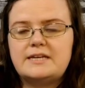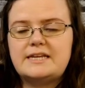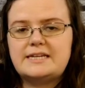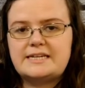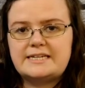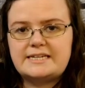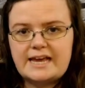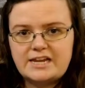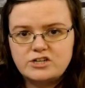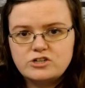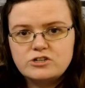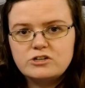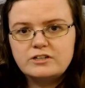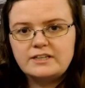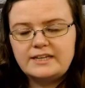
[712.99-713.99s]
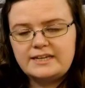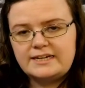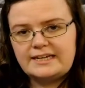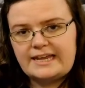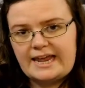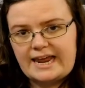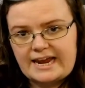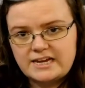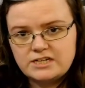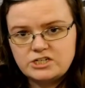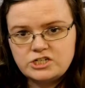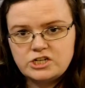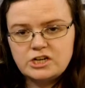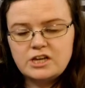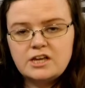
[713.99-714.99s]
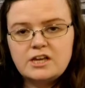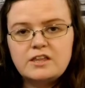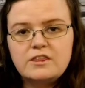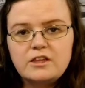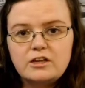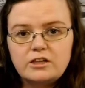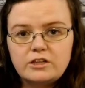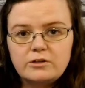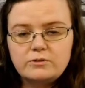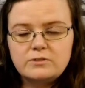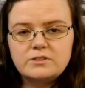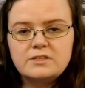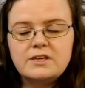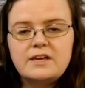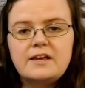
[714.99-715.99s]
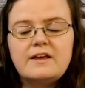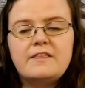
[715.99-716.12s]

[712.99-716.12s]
intentionally engage the glutes,